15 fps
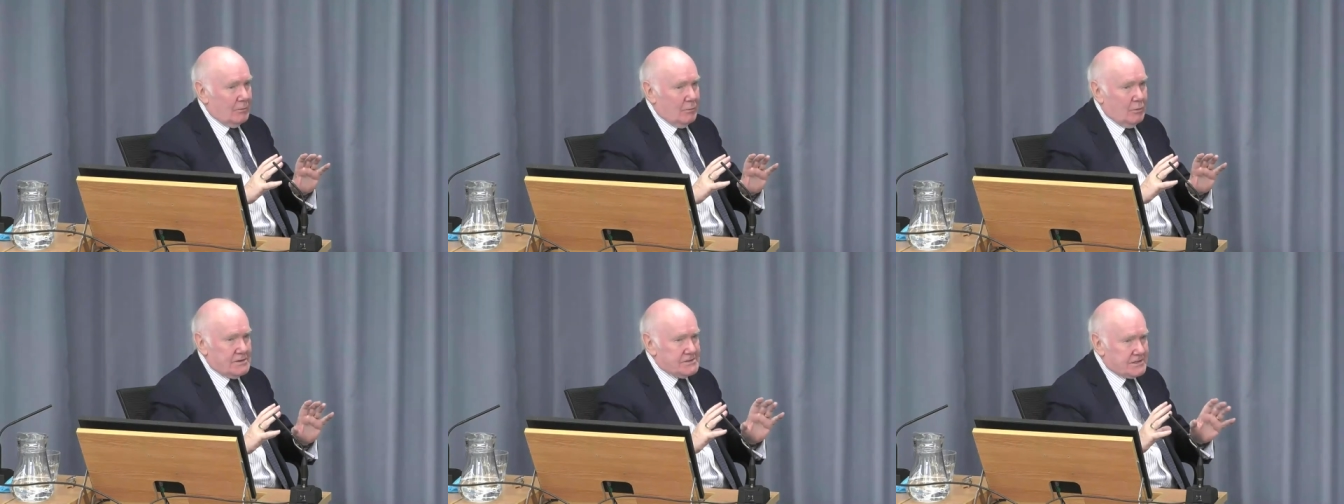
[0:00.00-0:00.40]

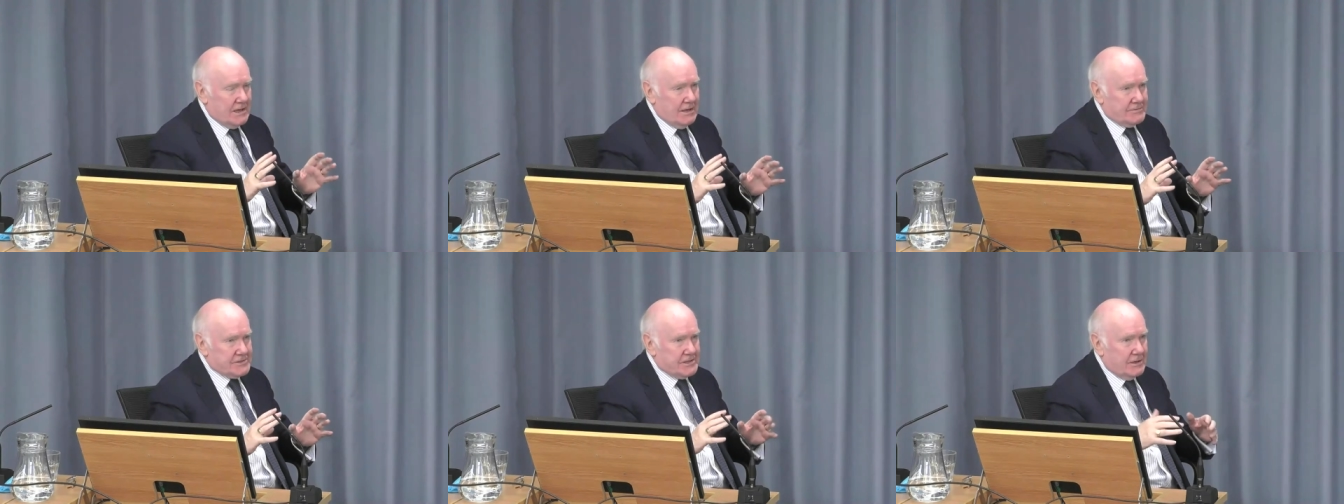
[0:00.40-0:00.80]
Once
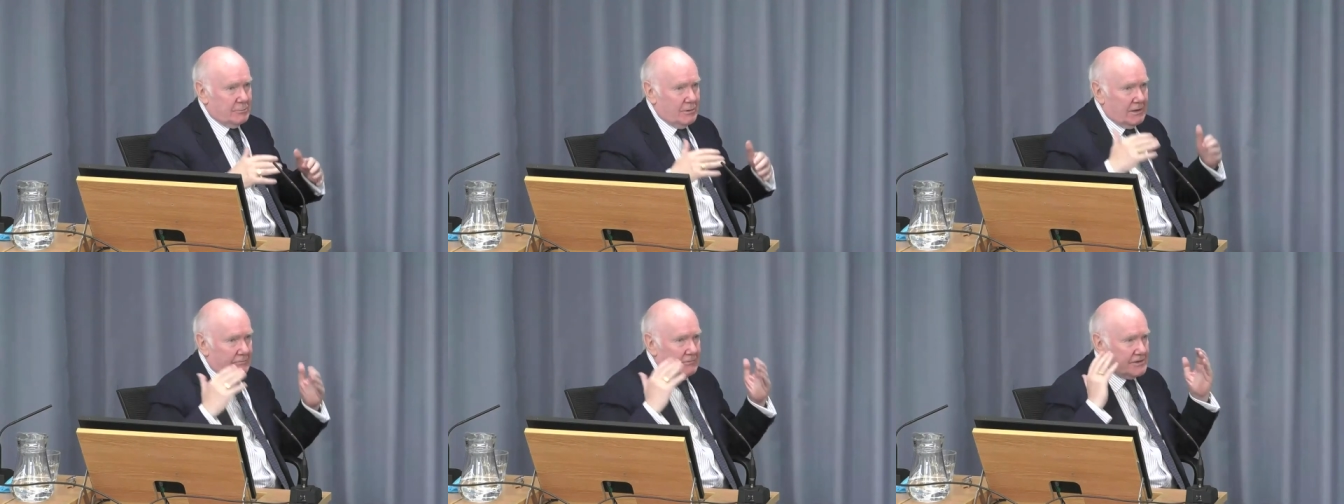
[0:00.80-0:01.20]
I've
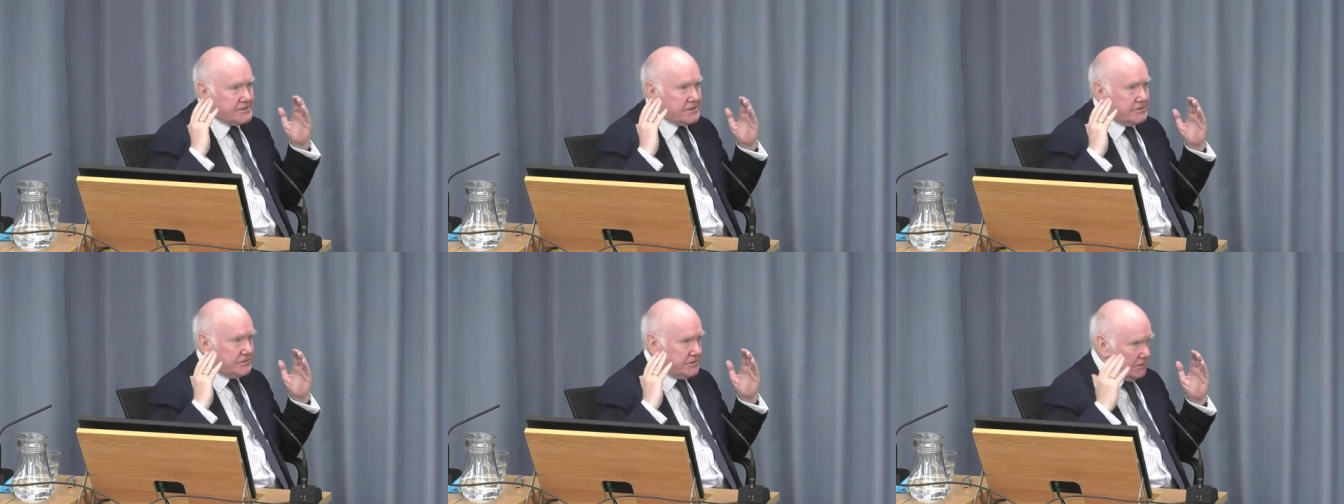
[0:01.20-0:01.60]
said, well, I've
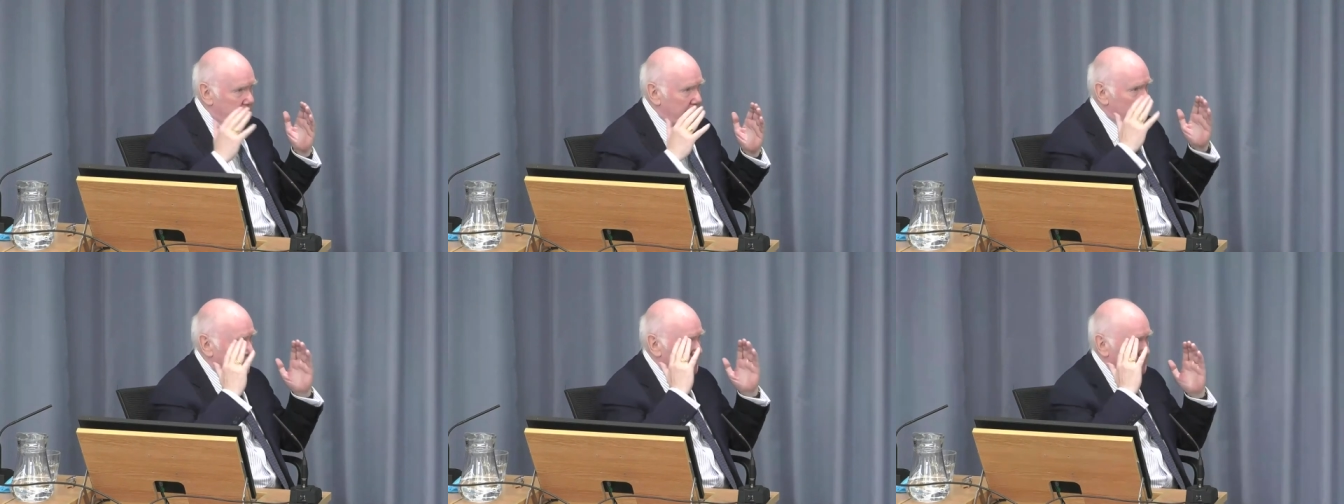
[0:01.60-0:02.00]
listened to you,
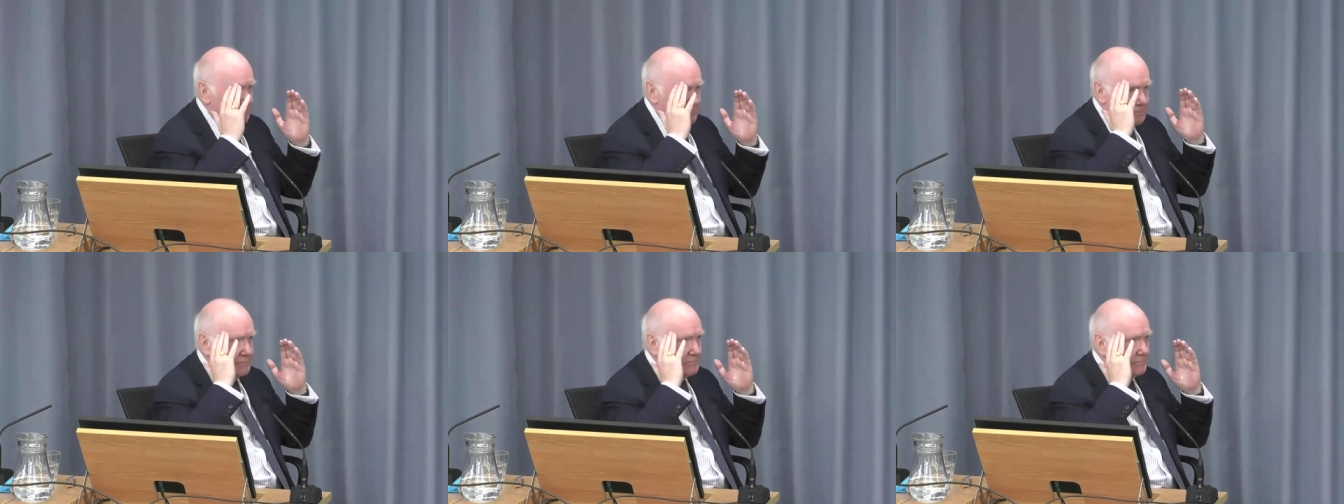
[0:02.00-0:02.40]

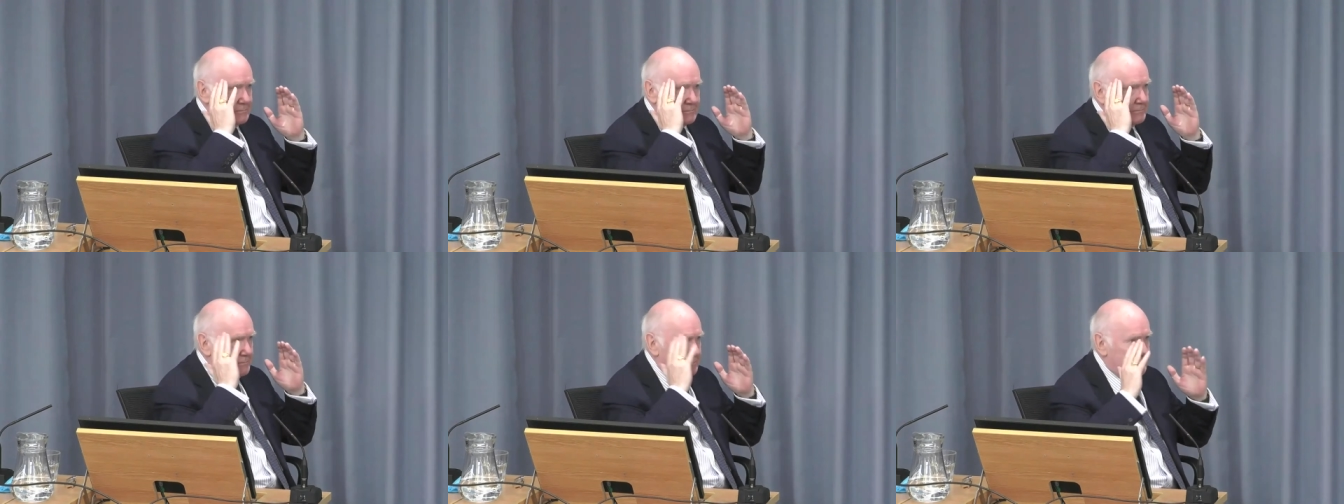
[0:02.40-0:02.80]

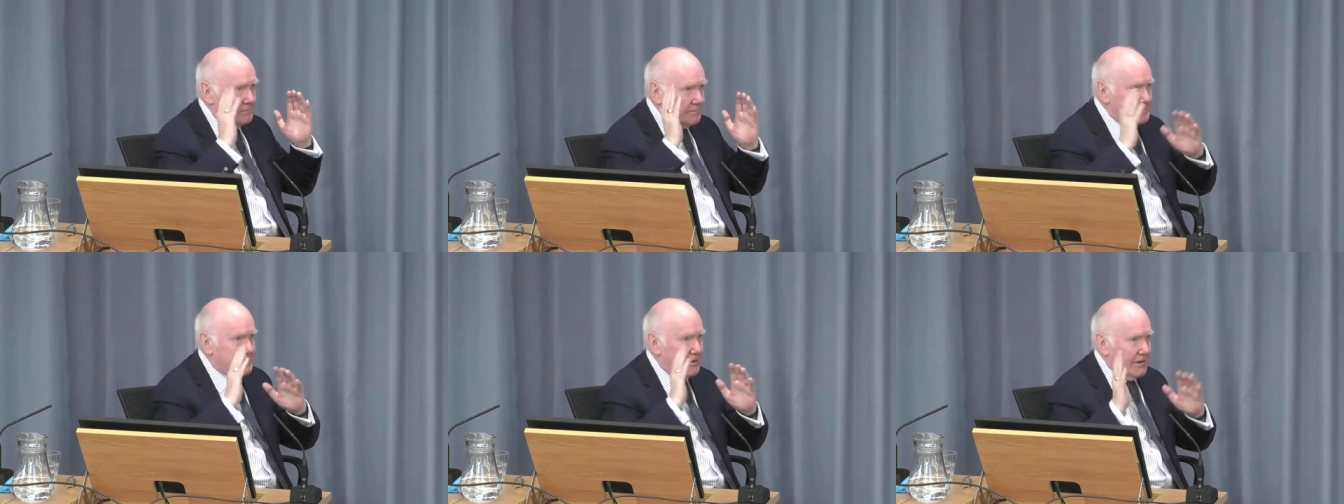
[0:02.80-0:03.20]

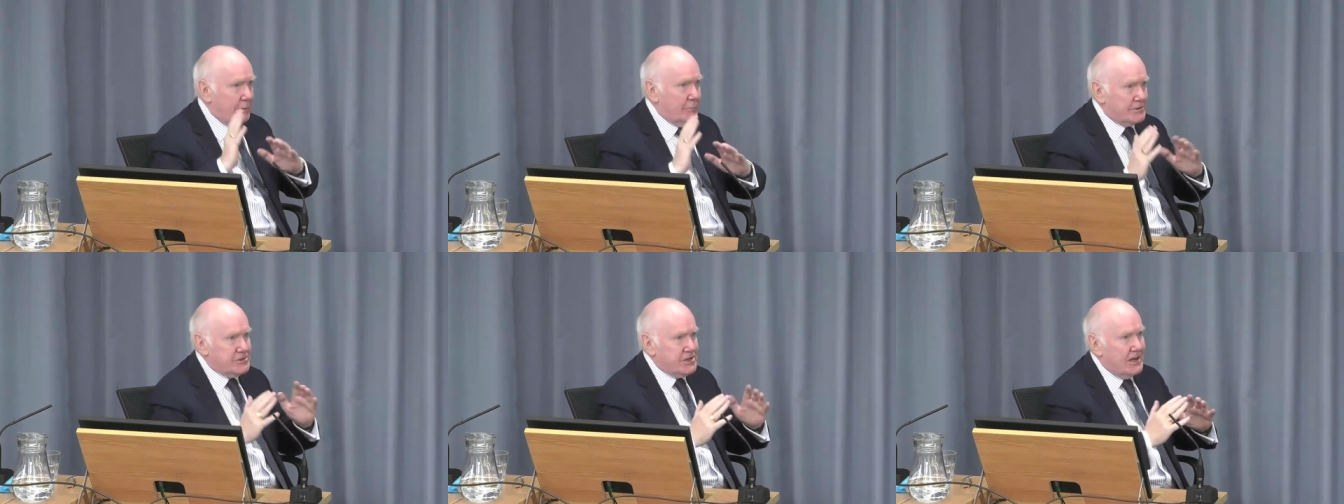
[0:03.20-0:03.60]
but,
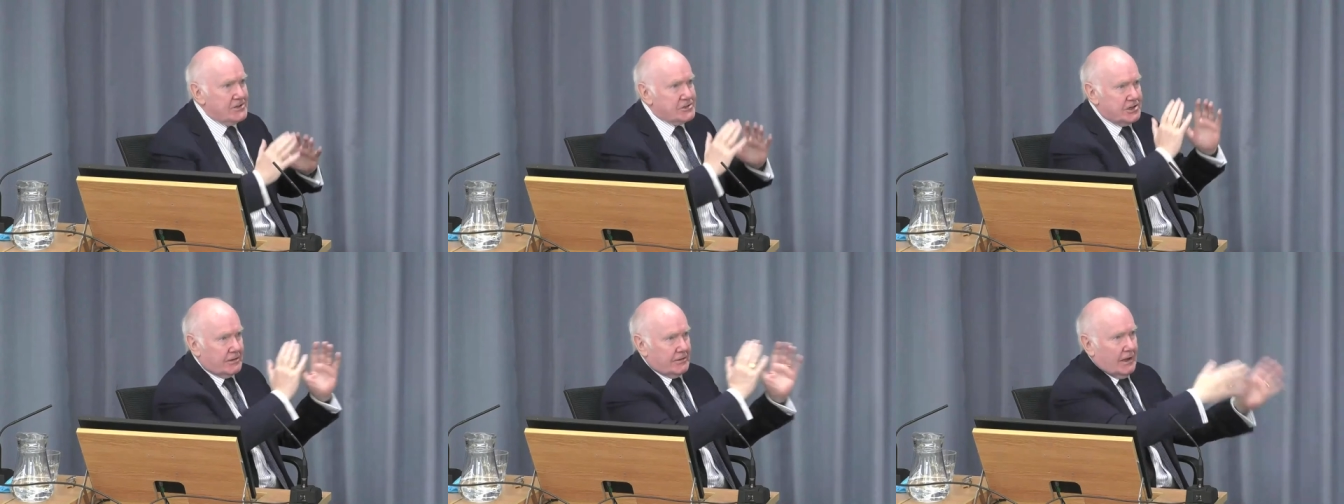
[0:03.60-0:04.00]
sorry, we're
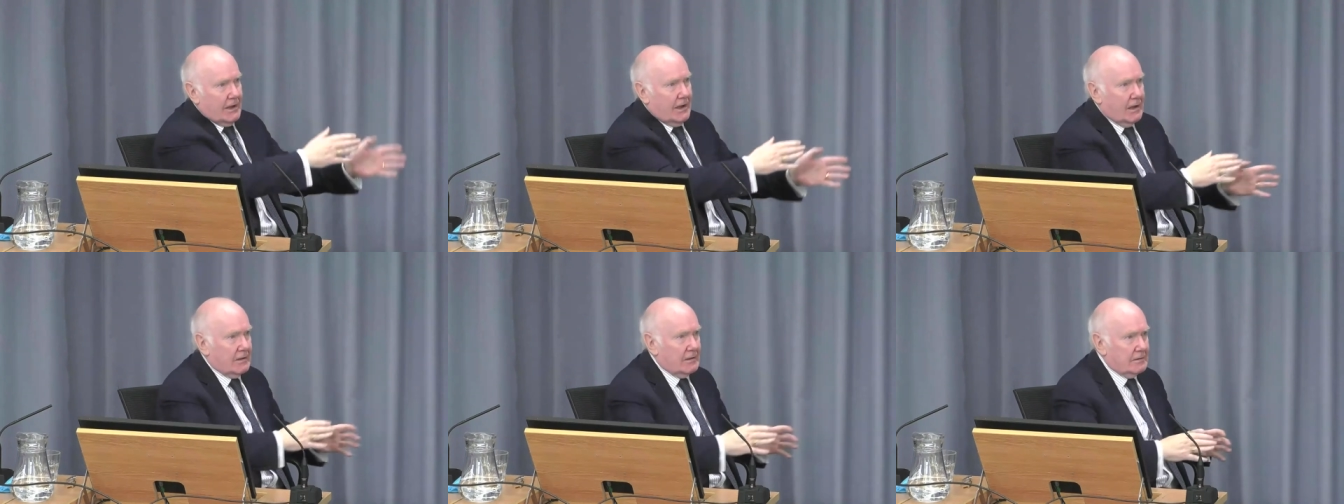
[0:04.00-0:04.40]
changing
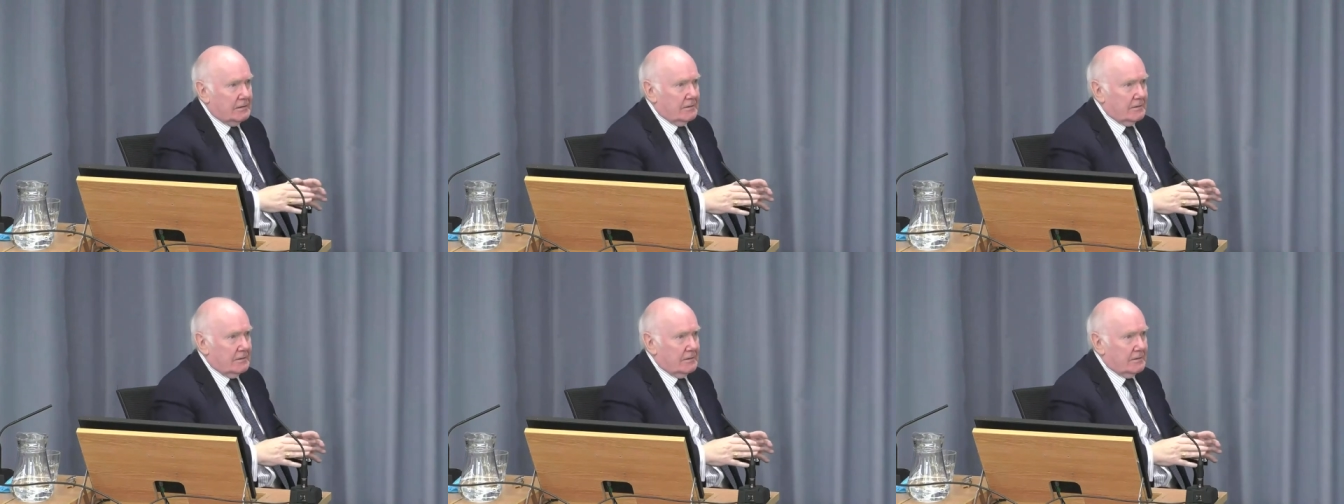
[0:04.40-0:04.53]
that.